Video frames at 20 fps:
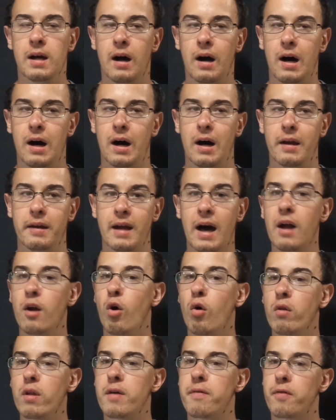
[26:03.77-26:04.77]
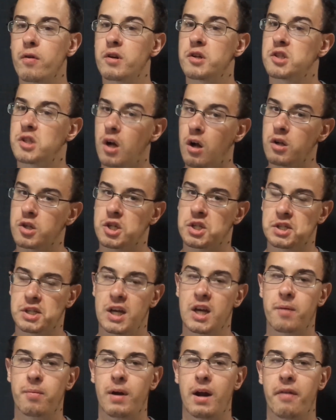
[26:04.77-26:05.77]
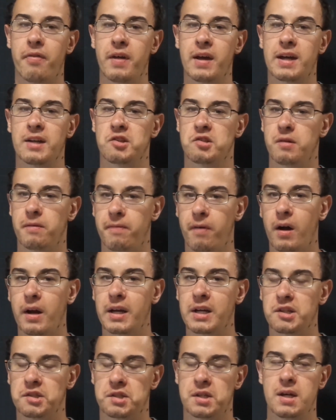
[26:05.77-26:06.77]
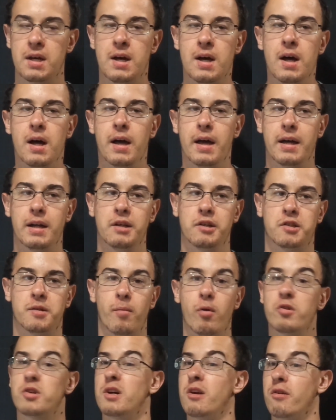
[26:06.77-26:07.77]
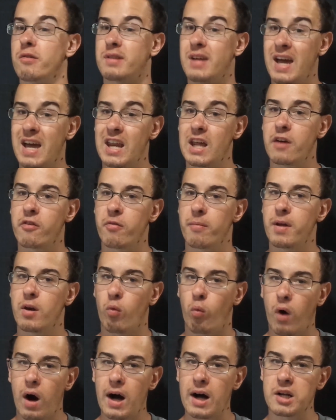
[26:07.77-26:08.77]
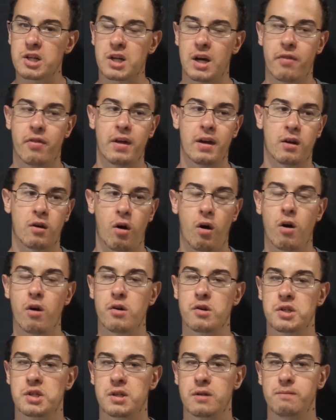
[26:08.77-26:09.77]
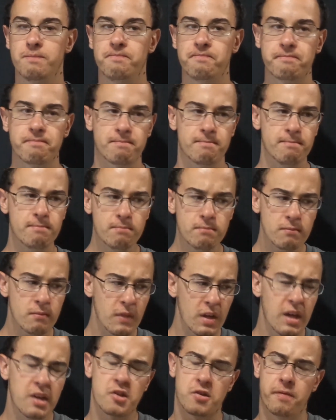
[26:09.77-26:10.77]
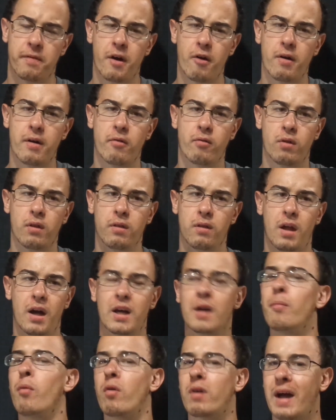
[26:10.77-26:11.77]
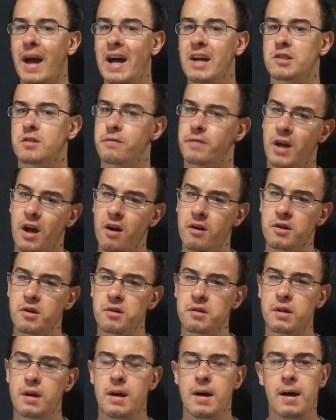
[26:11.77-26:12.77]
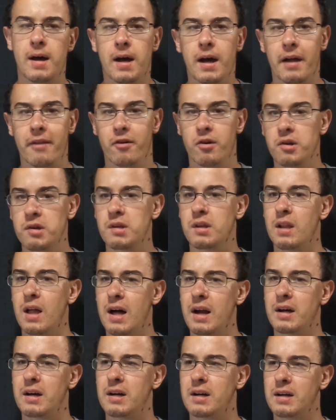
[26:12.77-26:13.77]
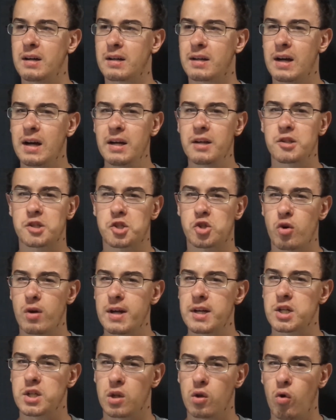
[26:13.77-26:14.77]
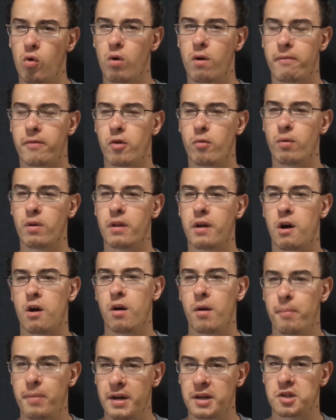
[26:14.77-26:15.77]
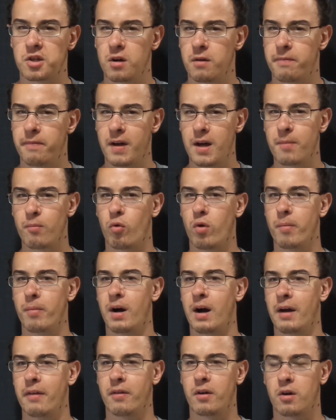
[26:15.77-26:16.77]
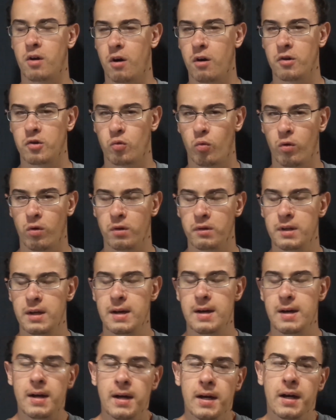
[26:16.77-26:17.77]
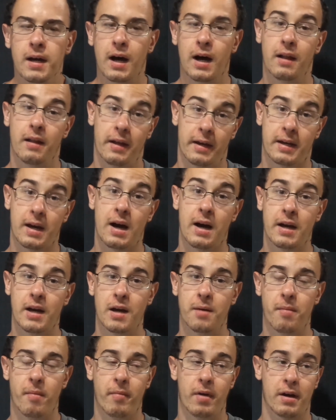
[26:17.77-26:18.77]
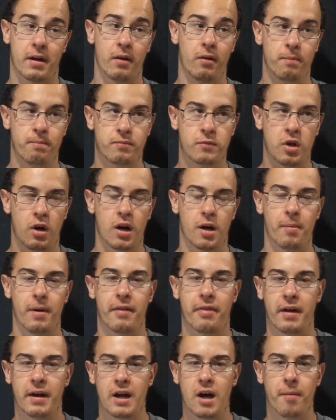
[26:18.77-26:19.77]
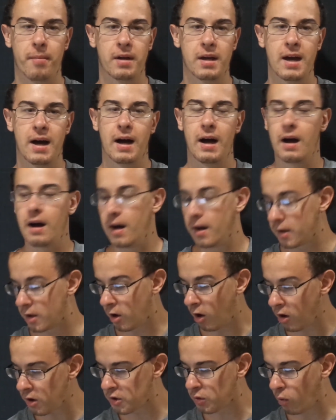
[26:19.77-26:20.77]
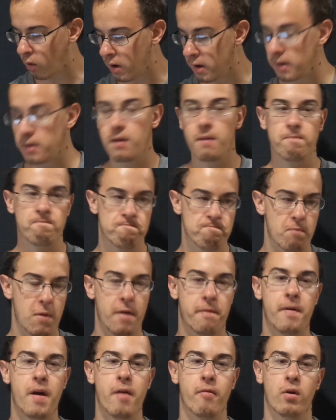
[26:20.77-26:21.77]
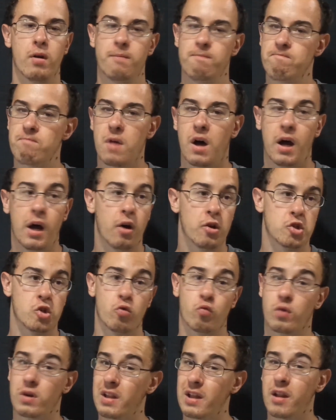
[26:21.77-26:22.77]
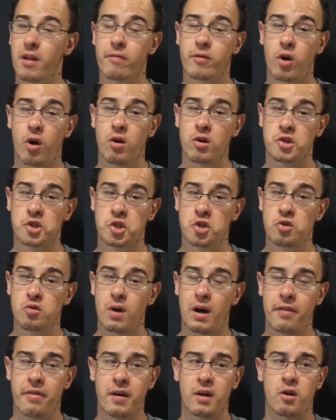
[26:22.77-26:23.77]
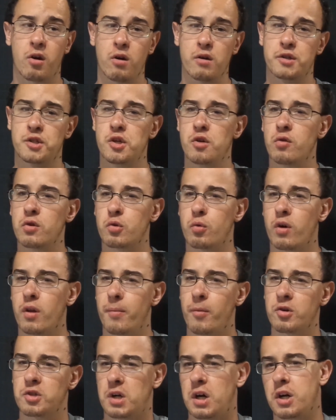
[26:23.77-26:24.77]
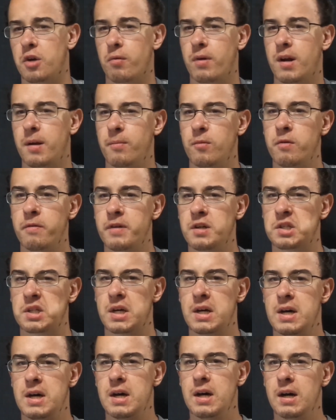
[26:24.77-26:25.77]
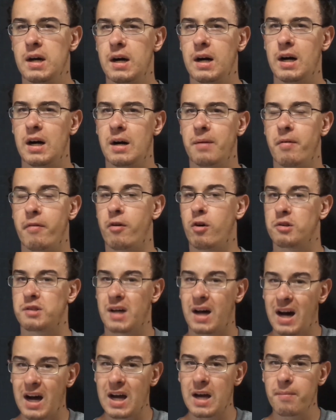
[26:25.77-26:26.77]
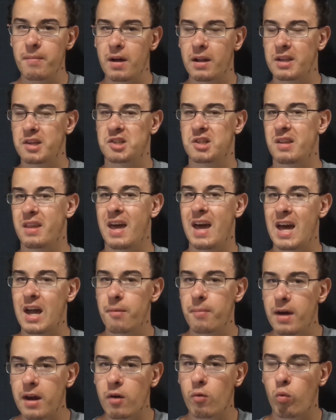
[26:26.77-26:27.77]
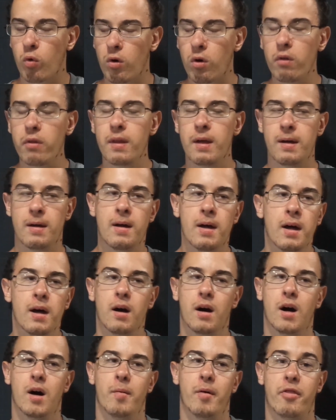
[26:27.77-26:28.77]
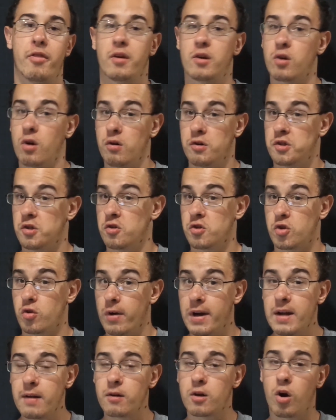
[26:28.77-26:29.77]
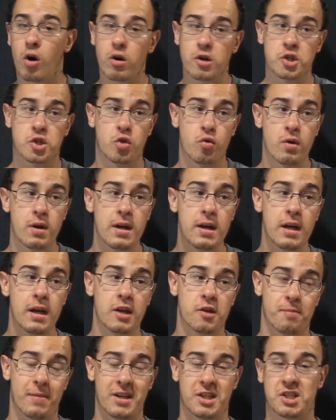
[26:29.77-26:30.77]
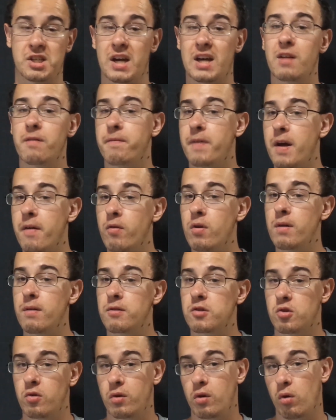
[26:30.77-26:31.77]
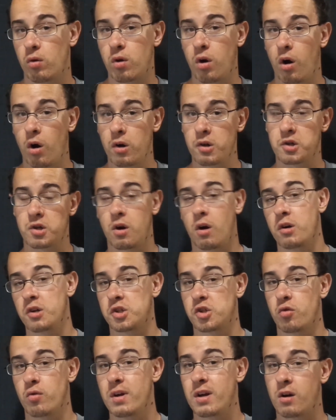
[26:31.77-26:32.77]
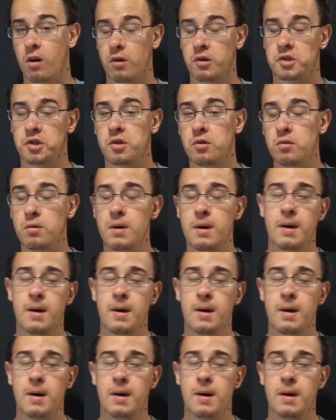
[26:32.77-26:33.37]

Uh, not only for nostalgia's sake, but I think it's the funniest it is the most entertaining for me to watch. I think Cars is a very likable cast of characters. And there is a lot of kind of strange lore if you really are a Pixar fanboy behind the Cars world, uh, like I am. I'm not going to talk about that now. But yeah, uh, Cars 1, my favorite. I also really love Cars 2. I think Cars 2 is one of the most underrated movies uh, of all time, at least in the animated world. Um, I think Cars 2 is great. Cars 3 is my second favorite, so go Cars, Cars 3, Cars 2.